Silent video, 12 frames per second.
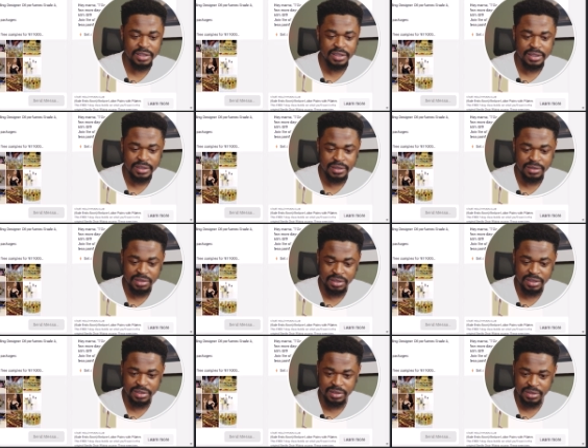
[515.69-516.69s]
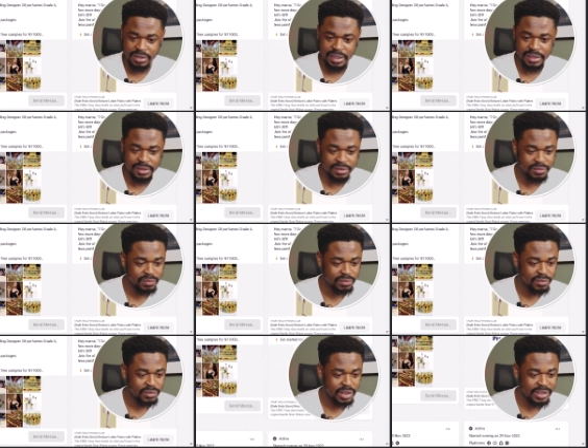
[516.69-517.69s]
this, this is selling.
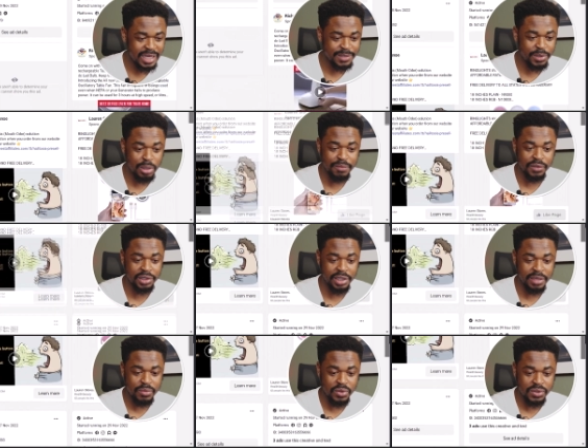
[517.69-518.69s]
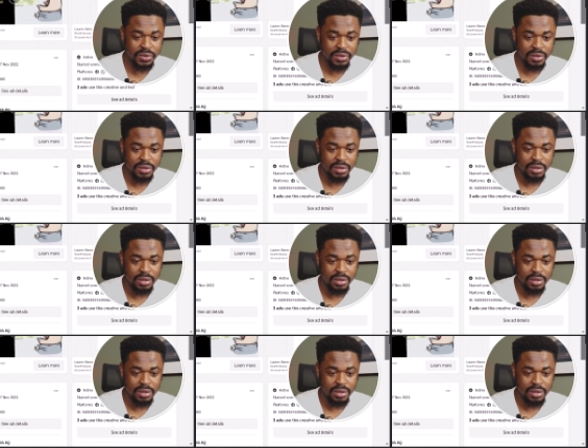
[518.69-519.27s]
It has been up for three months.